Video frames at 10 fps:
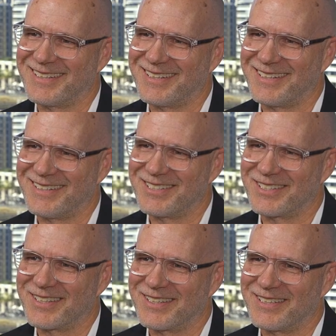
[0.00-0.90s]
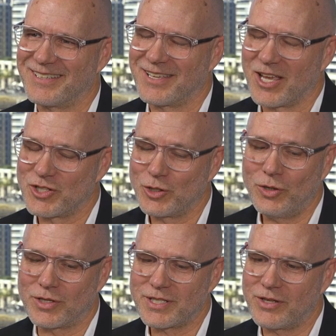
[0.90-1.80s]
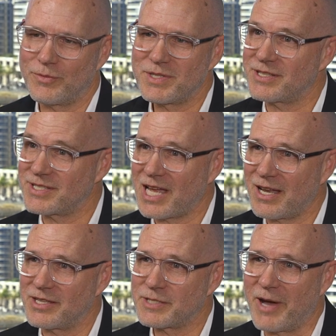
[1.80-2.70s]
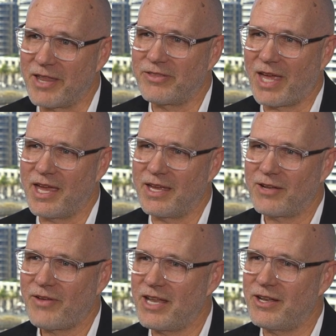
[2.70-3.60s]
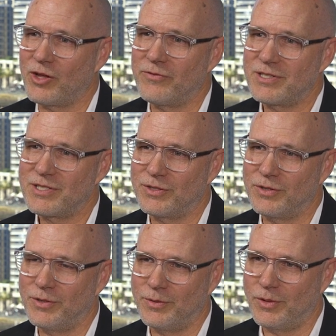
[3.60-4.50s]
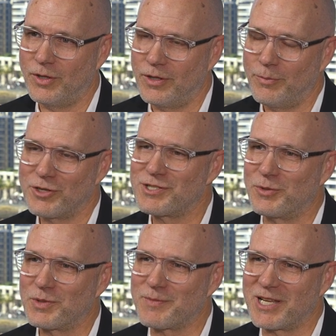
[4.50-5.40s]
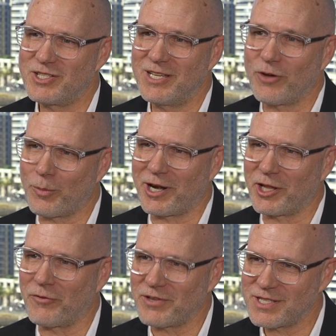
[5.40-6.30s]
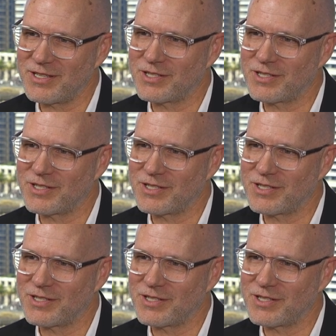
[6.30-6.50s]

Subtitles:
in roles. What brought that about? Sure, so it was at the start of this month, and I've handed over to the person who was my chief operating officer,